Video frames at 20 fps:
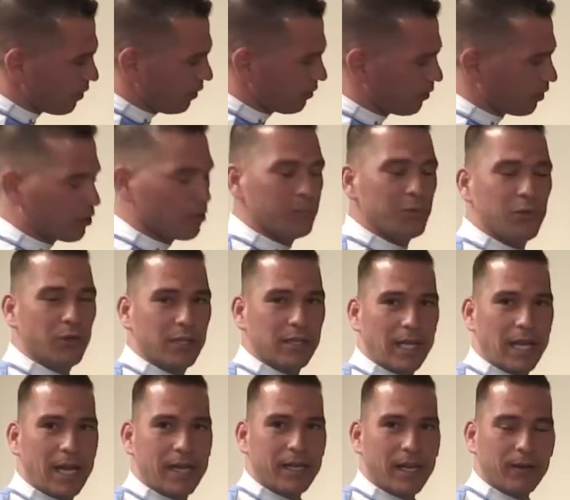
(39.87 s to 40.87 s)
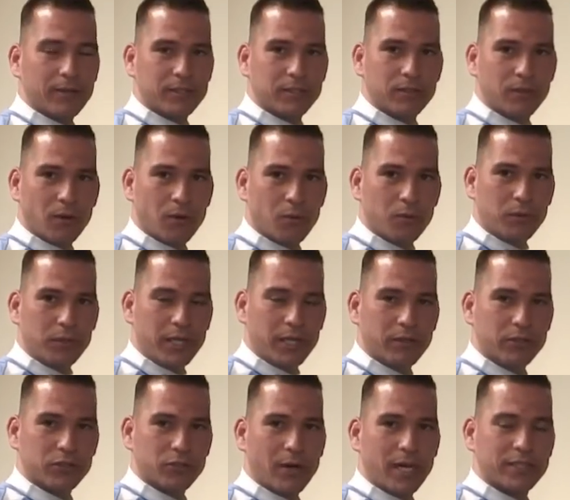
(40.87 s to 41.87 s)
the community land that's owned
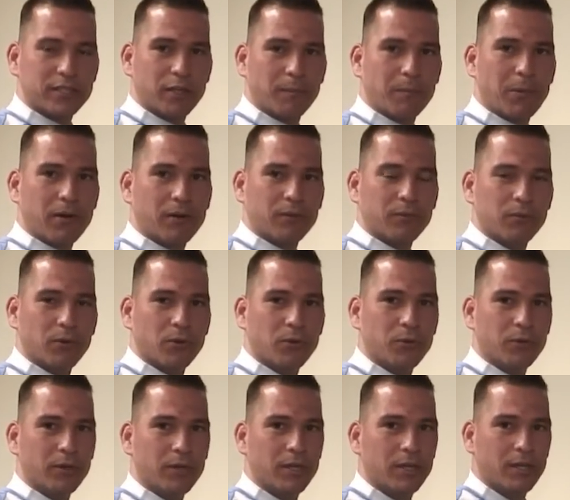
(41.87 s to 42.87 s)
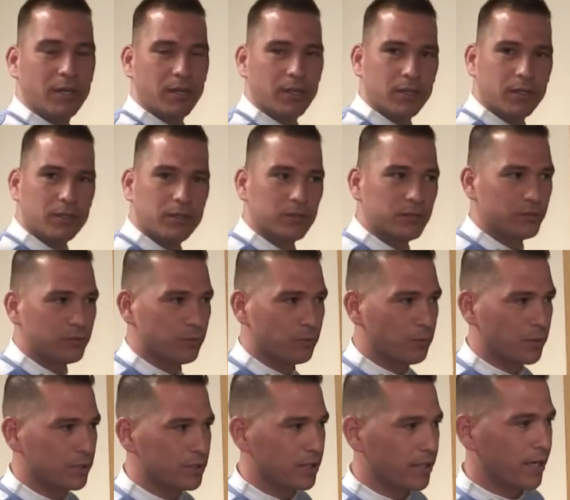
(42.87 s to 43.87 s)
near Jurassic Park Road. So
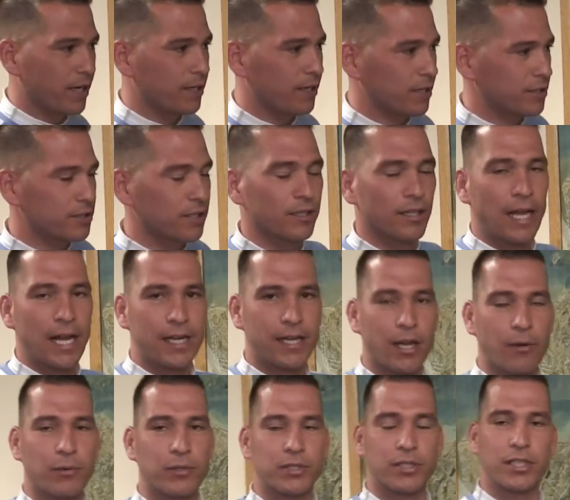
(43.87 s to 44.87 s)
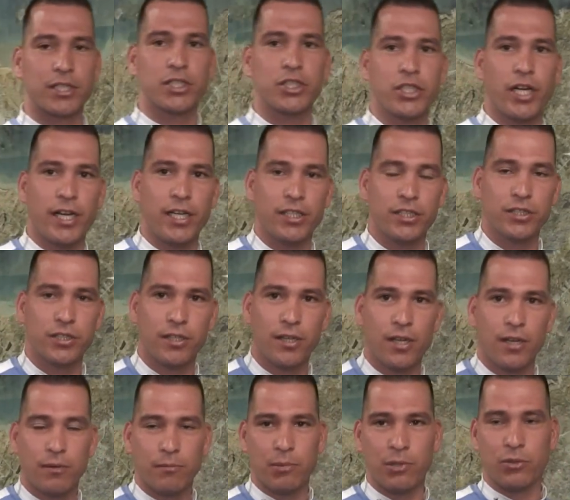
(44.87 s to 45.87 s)
once again, that's the land that was exchanged
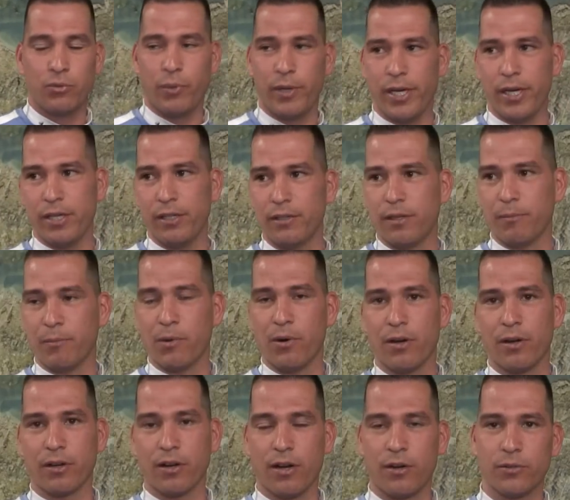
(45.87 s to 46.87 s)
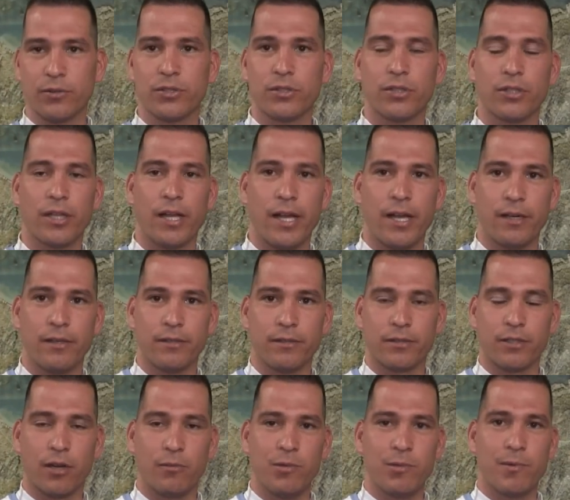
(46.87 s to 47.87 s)
between the Mohawk Council
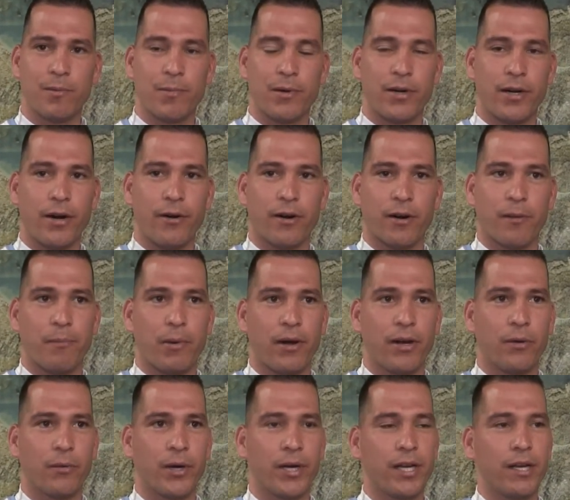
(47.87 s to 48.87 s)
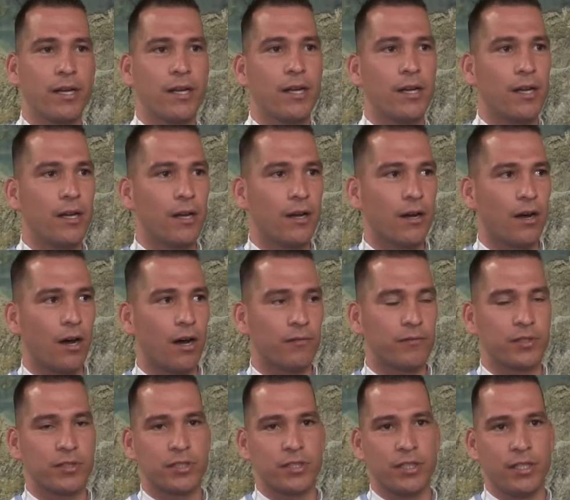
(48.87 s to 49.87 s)
and community member Derek Pye White.
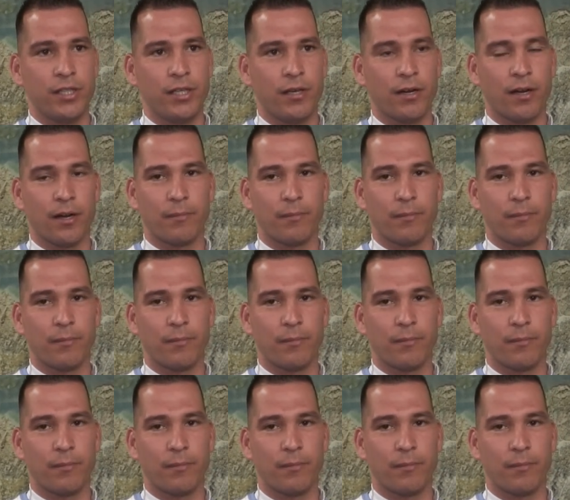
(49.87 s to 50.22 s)
Obviously,